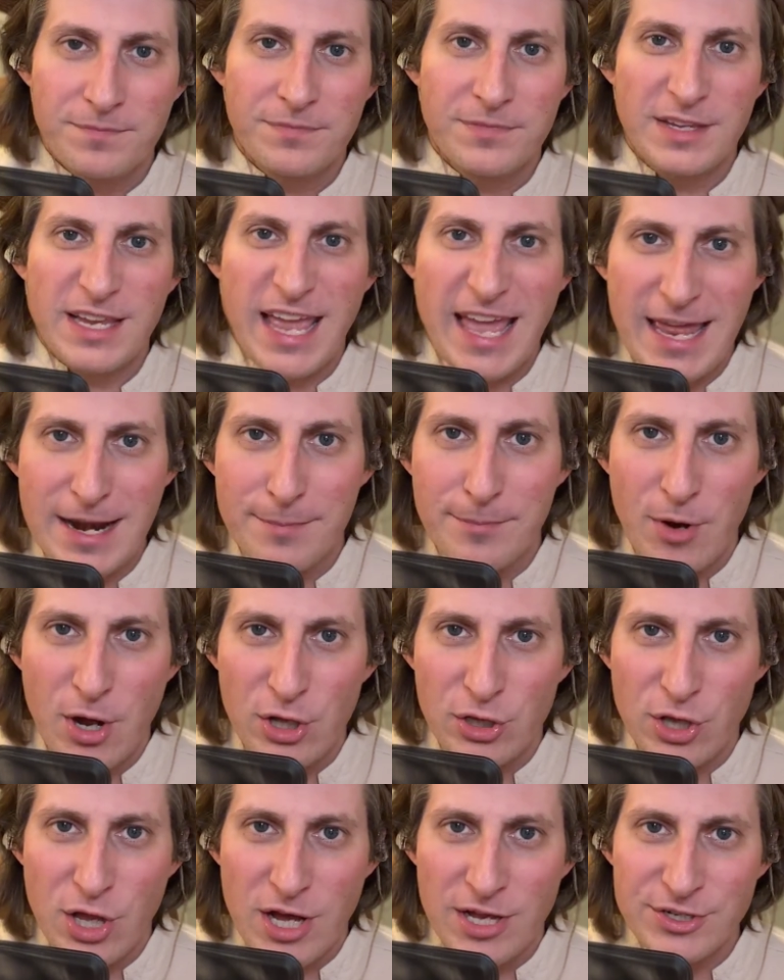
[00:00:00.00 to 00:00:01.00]
The
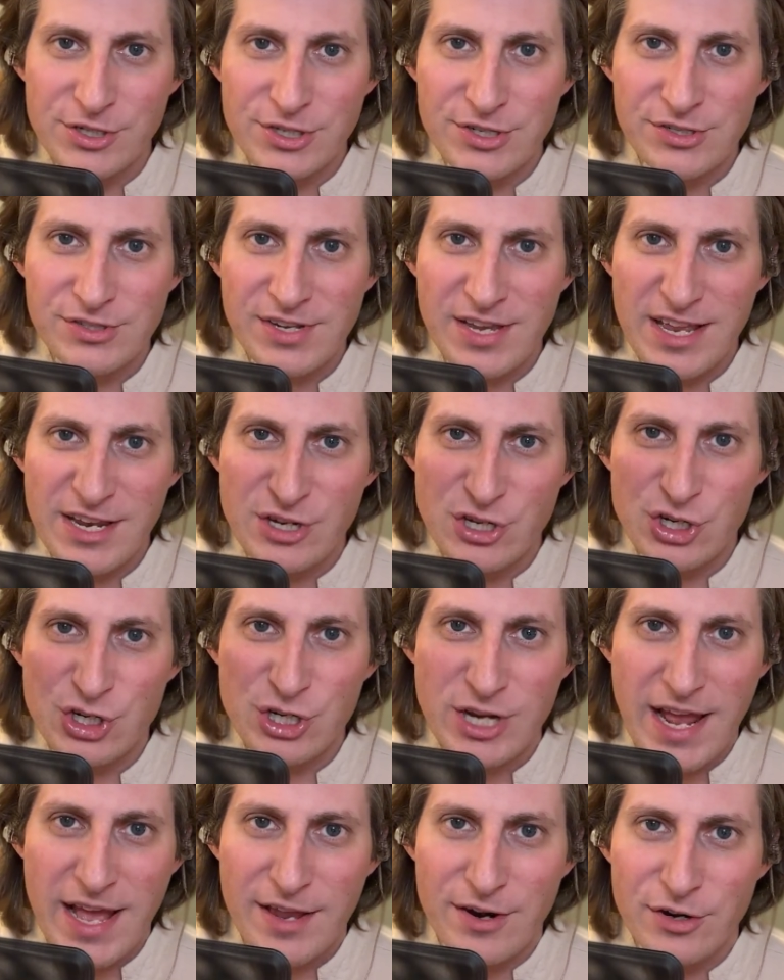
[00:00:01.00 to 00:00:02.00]
cannonball launches and
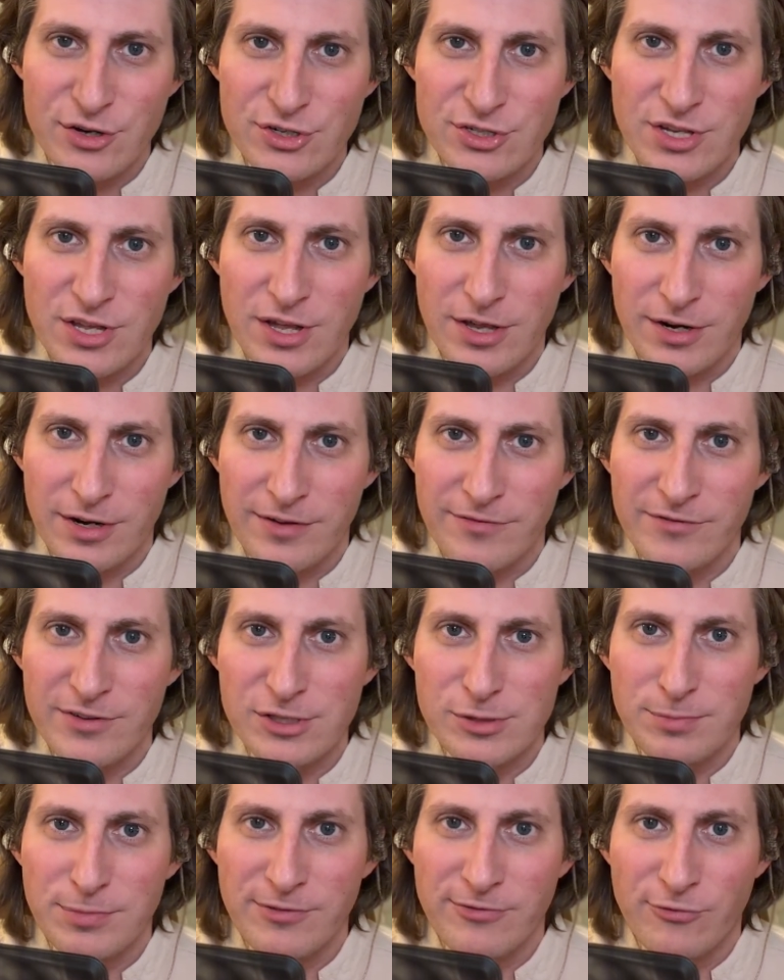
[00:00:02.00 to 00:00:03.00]
shatters on an
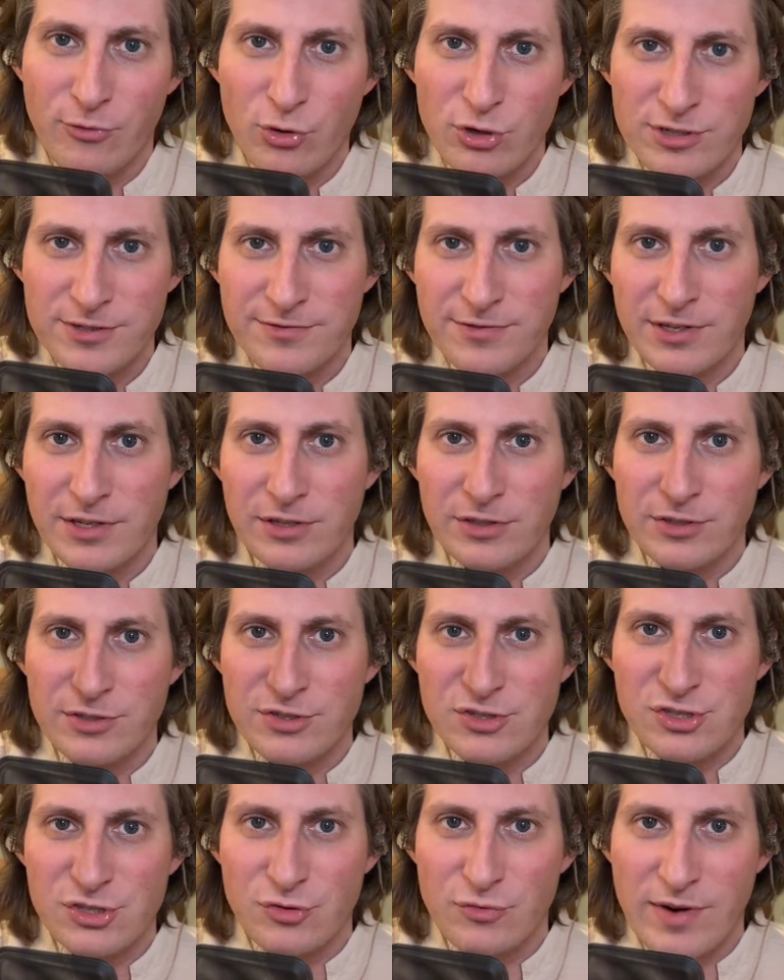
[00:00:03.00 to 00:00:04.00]
invisible force field
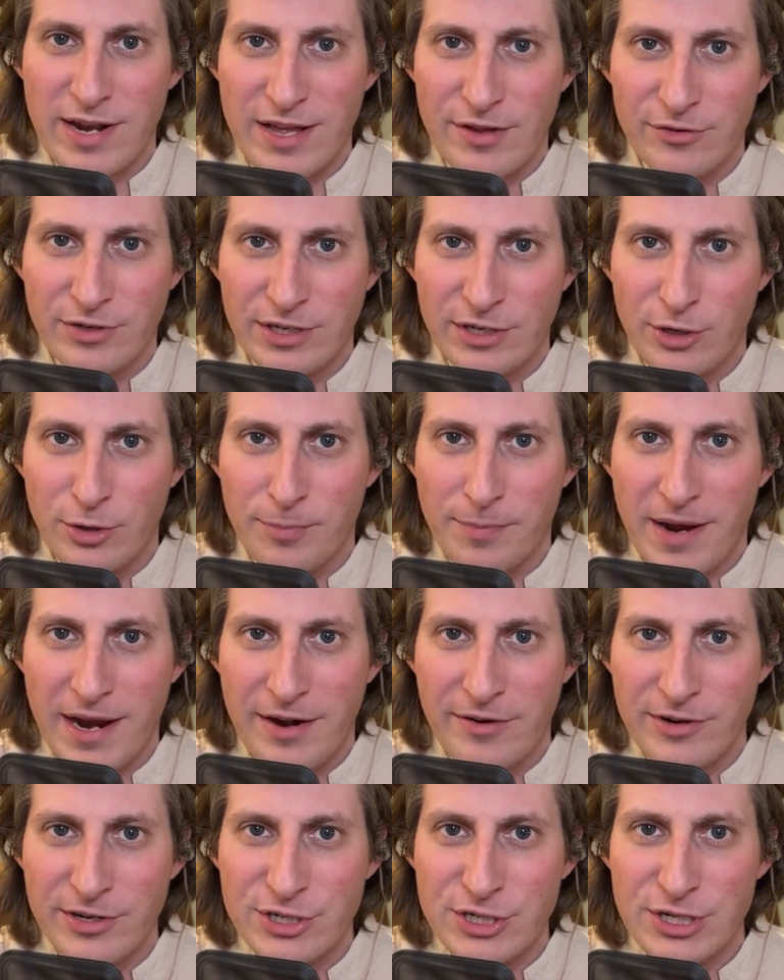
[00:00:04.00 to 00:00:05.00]
surrounding your
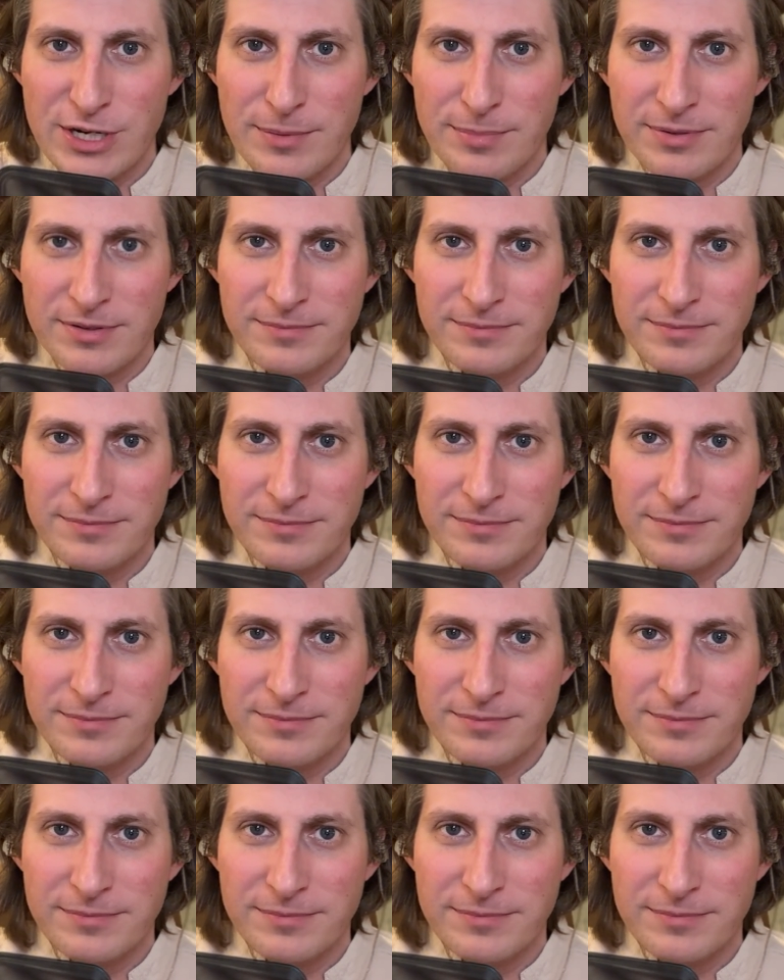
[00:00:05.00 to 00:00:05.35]
pirate ship.